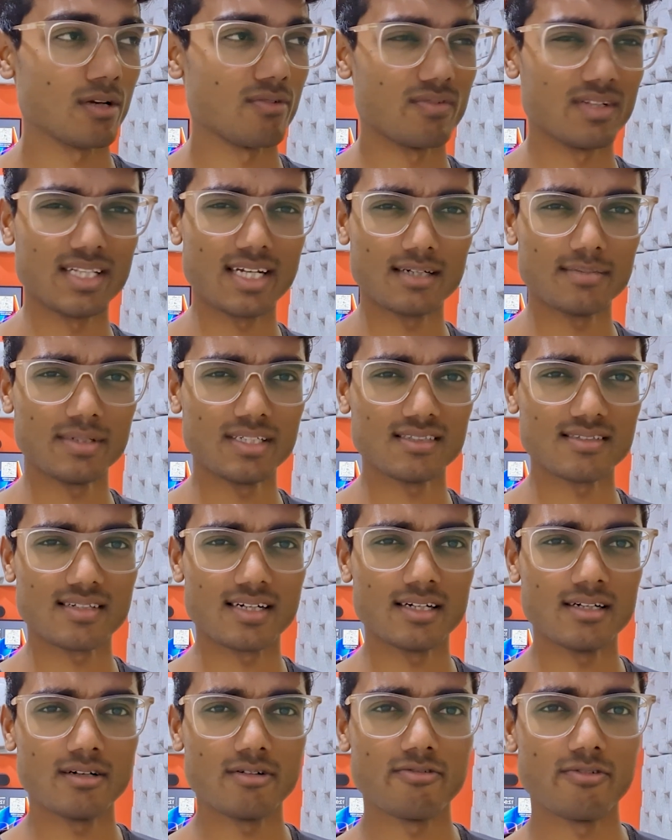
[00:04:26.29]
With that being
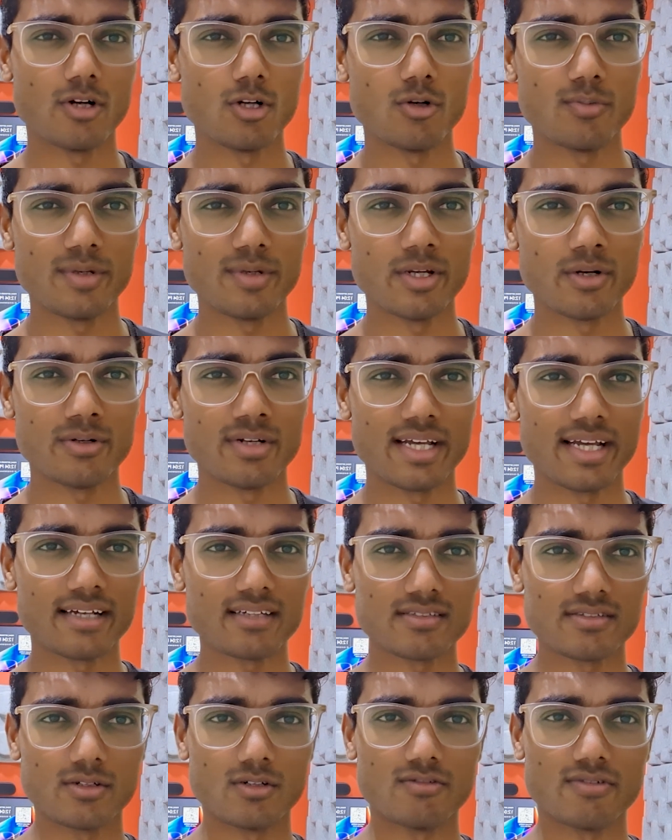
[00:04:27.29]
said, follow me on
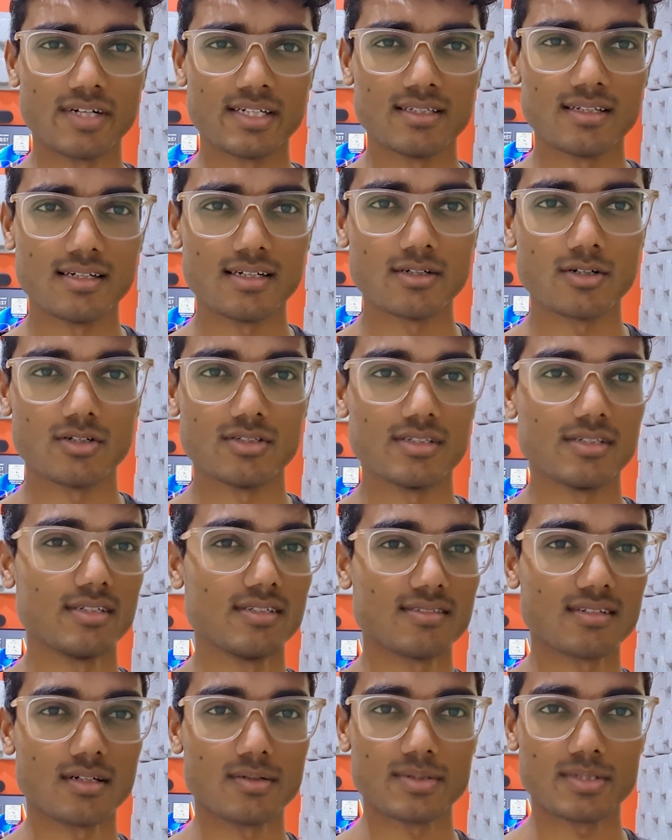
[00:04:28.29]
X, you'll find the link on the
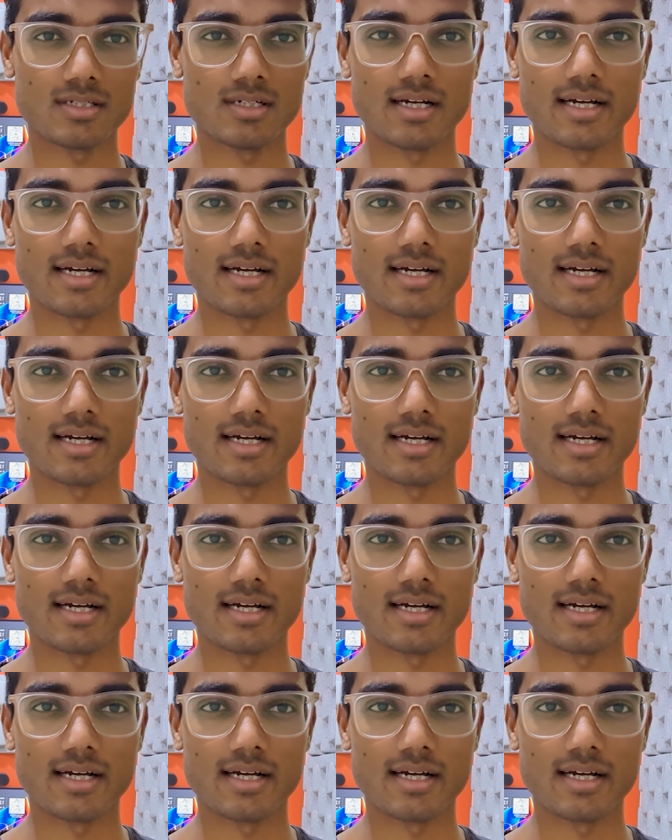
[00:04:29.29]
description.